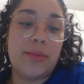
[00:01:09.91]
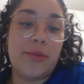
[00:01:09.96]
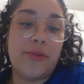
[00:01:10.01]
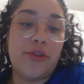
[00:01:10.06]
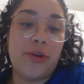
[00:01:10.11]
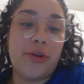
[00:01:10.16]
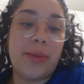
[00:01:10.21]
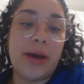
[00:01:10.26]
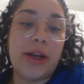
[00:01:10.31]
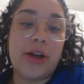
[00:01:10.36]

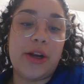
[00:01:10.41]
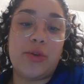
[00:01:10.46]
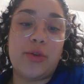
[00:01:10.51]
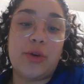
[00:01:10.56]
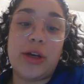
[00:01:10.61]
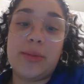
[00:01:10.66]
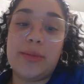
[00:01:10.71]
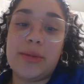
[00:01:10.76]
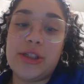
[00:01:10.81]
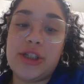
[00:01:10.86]
For
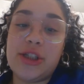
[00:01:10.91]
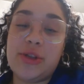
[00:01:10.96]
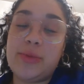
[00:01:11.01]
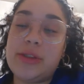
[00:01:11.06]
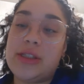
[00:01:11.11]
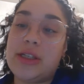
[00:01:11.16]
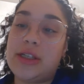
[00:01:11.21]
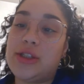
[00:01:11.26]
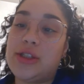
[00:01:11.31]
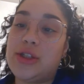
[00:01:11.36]
medical imaging, we
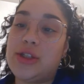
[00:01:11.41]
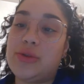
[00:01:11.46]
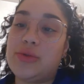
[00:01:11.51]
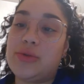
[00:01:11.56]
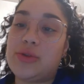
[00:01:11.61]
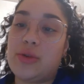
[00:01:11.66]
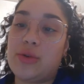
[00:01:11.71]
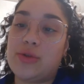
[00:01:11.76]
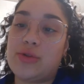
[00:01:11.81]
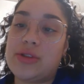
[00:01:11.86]
tend to
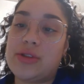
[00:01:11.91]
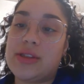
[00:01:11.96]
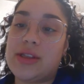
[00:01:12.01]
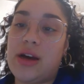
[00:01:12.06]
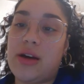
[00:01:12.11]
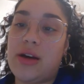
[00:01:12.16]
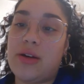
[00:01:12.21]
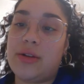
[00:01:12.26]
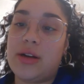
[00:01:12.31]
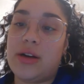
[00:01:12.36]
use
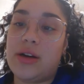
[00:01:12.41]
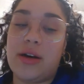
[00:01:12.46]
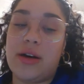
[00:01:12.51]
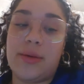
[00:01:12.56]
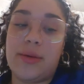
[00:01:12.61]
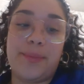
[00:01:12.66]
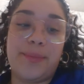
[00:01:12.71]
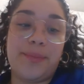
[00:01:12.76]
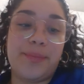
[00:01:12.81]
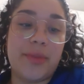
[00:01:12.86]
ultrasound
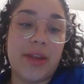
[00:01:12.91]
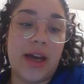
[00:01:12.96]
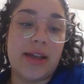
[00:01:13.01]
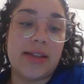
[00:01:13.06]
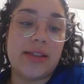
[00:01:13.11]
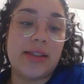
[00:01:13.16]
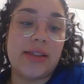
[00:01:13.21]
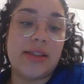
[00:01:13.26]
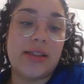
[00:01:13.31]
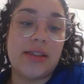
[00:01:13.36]

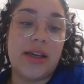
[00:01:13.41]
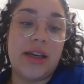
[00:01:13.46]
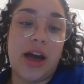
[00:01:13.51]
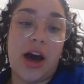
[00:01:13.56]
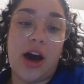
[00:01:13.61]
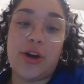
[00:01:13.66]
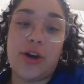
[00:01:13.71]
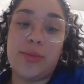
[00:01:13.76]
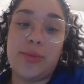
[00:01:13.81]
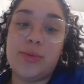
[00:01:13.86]
that's
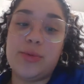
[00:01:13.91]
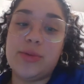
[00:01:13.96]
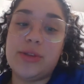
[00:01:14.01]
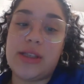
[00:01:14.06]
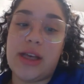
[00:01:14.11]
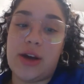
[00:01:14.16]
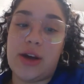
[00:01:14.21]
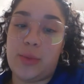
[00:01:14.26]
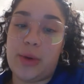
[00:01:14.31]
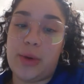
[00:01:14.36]
inaudible
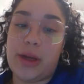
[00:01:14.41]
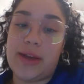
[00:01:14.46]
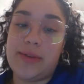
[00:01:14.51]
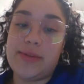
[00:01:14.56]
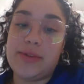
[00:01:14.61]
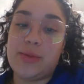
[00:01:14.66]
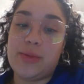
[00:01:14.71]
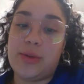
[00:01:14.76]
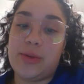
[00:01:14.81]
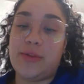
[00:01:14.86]
sound
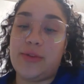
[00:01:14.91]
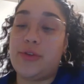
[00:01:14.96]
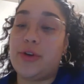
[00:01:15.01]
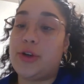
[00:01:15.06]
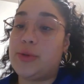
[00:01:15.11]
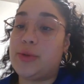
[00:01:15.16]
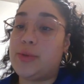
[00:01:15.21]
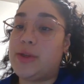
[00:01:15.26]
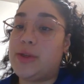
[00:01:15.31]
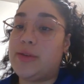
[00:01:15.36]
waves with the
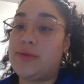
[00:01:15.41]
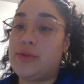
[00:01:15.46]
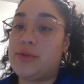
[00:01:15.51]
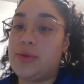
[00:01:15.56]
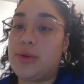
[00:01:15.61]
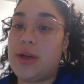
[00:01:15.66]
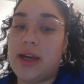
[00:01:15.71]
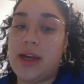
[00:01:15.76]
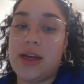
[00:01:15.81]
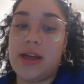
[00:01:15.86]
frequency of
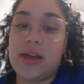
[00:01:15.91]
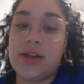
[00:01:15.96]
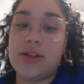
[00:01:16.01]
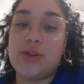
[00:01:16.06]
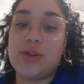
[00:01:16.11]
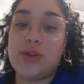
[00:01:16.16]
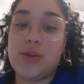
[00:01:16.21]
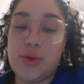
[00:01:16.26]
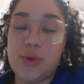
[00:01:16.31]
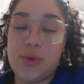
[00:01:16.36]
2
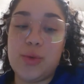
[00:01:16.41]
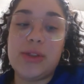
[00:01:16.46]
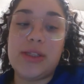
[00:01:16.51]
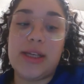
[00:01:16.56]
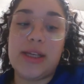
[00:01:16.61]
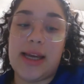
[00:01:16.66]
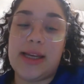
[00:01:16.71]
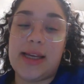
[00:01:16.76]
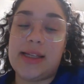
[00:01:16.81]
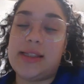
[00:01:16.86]

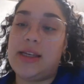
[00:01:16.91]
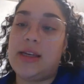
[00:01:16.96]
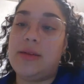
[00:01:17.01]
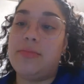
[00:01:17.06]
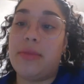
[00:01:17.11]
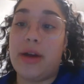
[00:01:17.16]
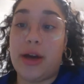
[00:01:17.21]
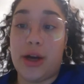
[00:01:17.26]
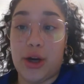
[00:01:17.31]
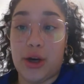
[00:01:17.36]
to
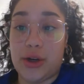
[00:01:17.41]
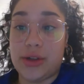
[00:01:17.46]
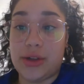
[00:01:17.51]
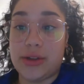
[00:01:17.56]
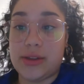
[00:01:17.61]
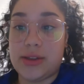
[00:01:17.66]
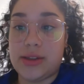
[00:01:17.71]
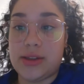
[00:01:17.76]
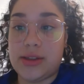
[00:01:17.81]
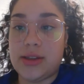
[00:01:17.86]
18
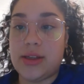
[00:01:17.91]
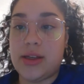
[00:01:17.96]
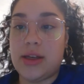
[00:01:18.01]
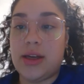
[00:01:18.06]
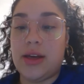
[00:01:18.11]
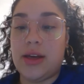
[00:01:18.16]
megahertz.